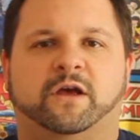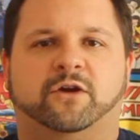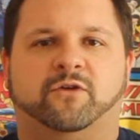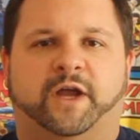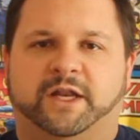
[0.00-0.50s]

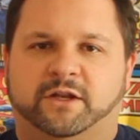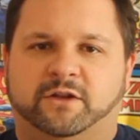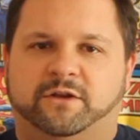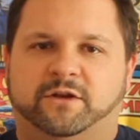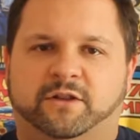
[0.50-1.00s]
created
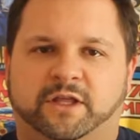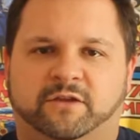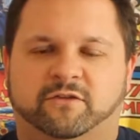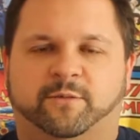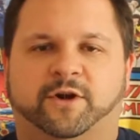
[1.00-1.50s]
the
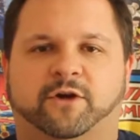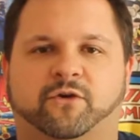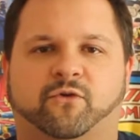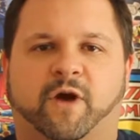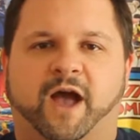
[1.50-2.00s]

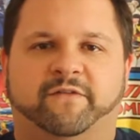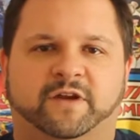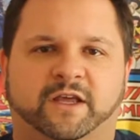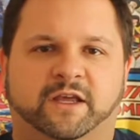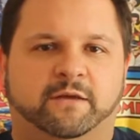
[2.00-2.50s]
superhero
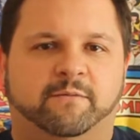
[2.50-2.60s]
Gravity.